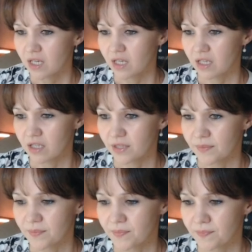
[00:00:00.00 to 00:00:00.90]

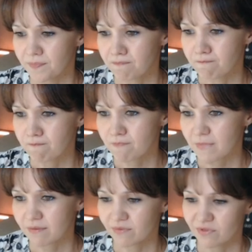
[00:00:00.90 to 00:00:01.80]

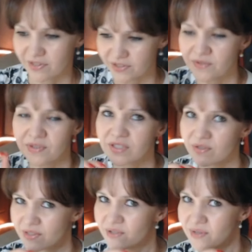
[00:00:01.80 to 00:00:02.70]
There
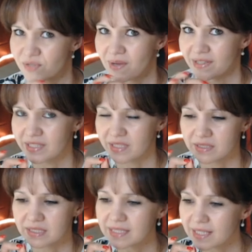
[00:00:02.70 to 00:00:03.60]
is one little
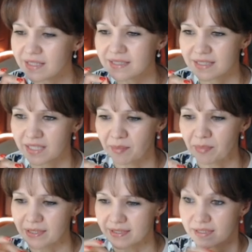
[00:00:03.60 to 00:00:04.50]
detail, is that I'm
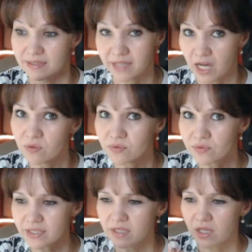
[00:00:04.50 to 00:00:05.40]
piece down
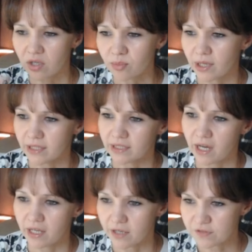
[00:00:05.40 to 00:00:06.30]
right now, but I
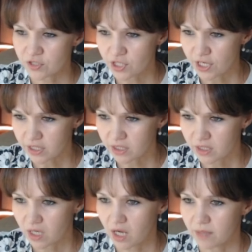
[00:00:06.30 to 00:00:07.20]
have check,
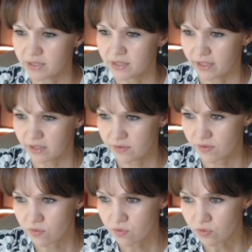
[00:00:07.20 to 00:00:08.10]
I'm attacking
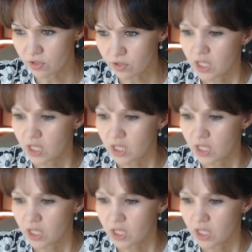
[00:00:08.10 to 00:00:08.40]
the rook,